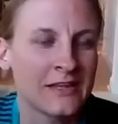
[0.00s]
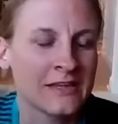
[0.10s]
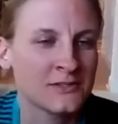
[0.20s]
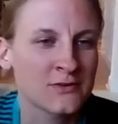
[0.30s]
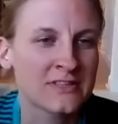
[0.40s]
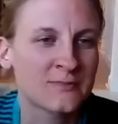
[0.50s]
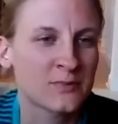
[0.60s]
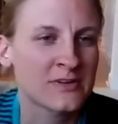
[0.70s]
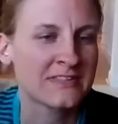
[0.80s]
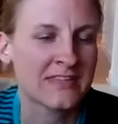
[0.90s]
like doing
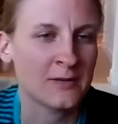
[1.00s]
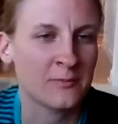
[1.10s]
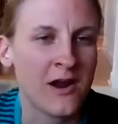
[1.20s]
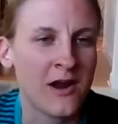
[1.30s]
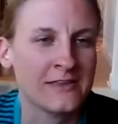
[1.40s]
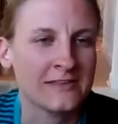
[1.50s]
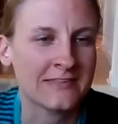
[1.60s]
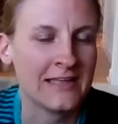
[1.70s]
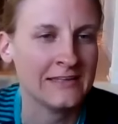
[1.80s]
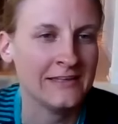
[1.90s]
sprints at a park? Is
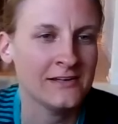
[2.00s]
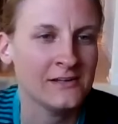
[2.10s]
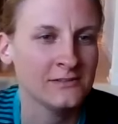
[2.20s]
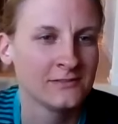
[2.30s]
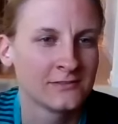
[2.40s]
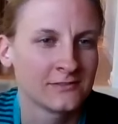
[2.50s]
that legal?